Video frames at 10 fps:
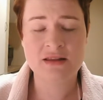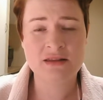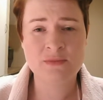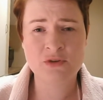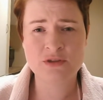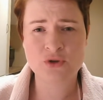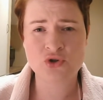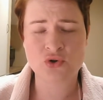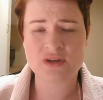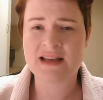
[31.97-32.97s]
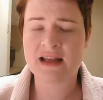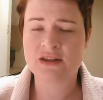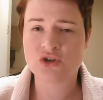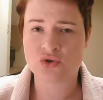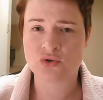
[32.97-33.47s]
the multiple choice and the
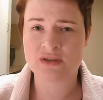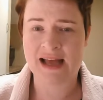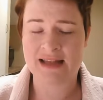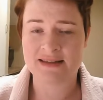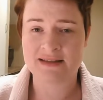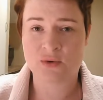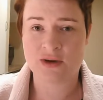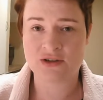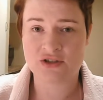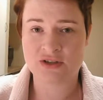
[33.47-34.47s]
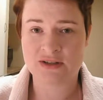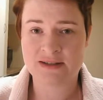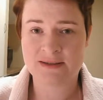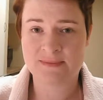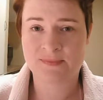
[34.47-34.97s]
short answer questions.